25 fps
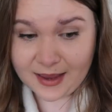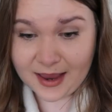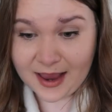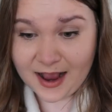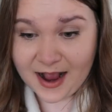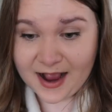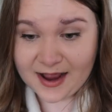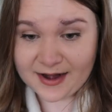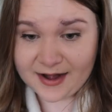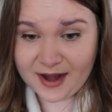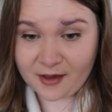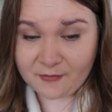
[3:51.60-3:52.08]

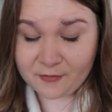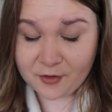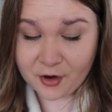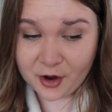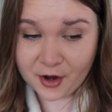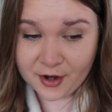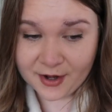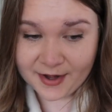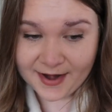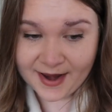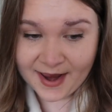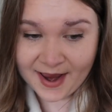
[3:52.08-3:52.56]
And I've
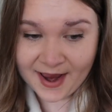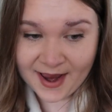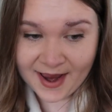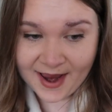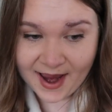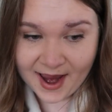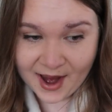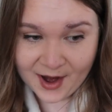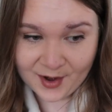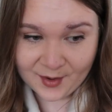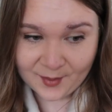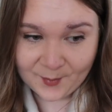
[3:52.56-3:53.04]
gone
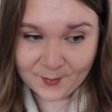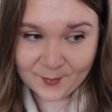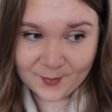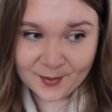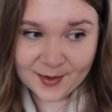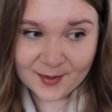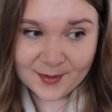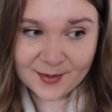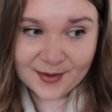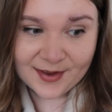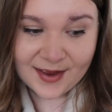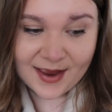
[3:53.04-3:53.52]

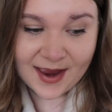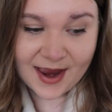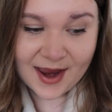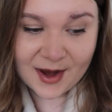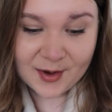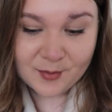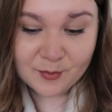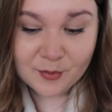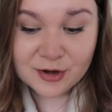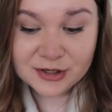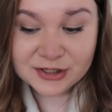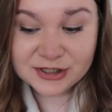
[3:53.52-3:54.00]
now
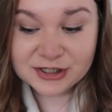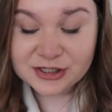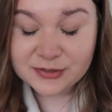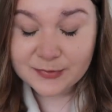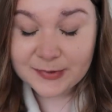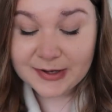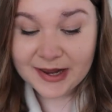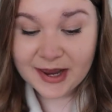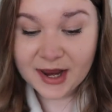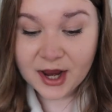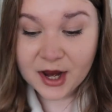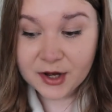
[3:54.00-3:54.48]
and wanted to
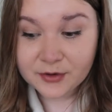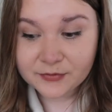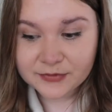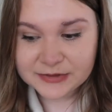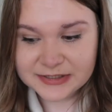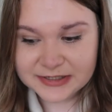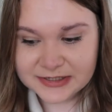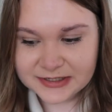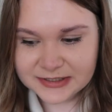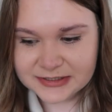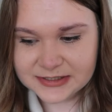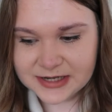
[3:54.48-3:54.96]
be like over
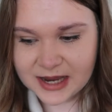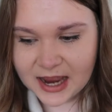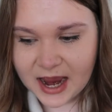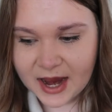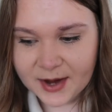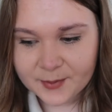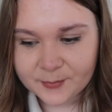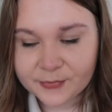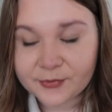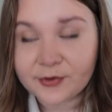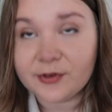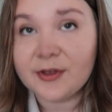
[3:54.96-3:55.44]
dinner
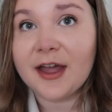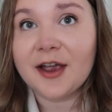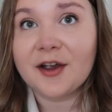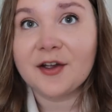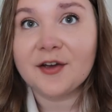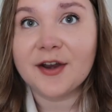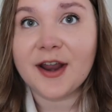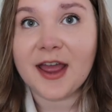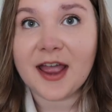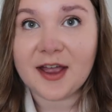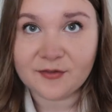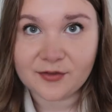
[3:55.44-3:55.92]
time so that I
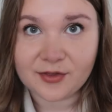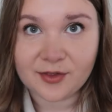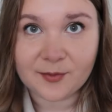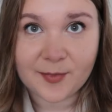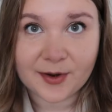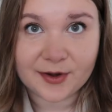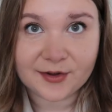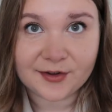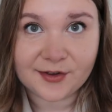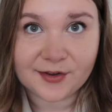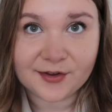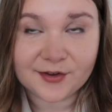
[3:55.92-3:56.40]
could have the
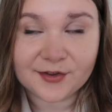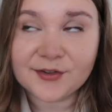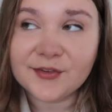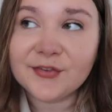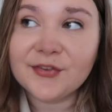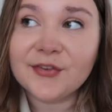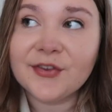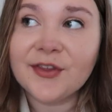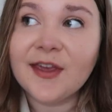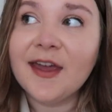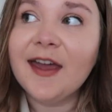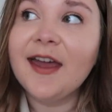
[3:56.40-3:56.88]

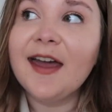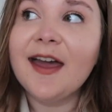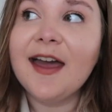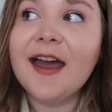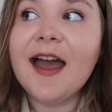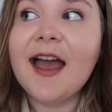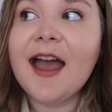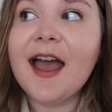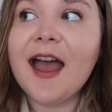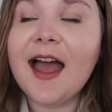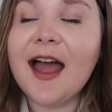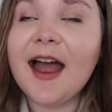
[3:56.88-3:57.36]
McDonald's.
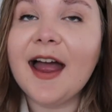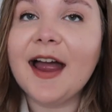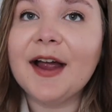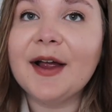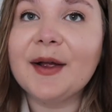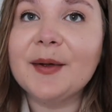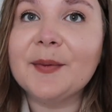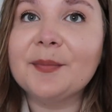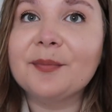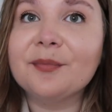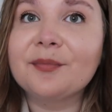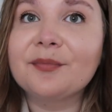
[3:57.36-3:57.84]

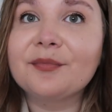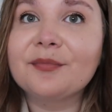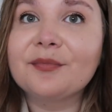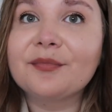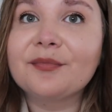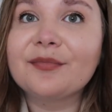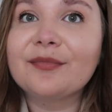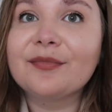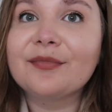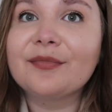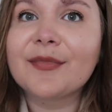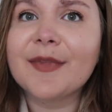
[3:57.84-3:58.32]

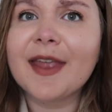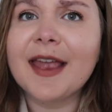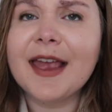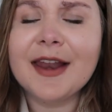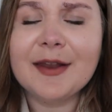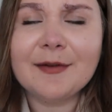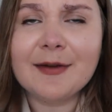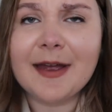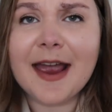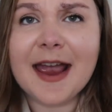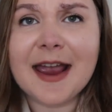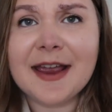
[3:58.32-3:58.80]

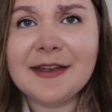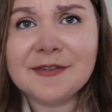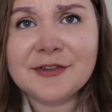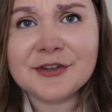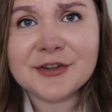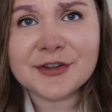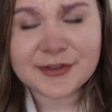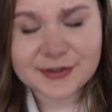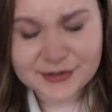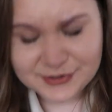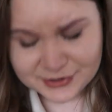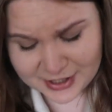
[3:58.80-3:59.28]
Anyway, I've
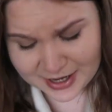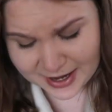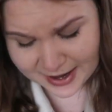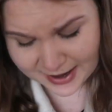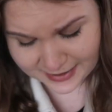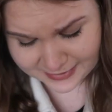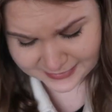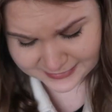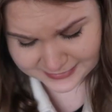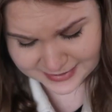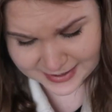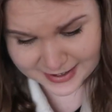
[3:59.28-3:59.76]
just
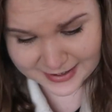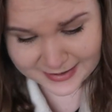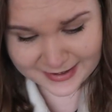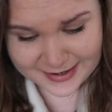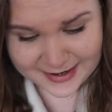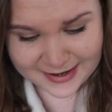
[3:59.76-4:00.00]
checked and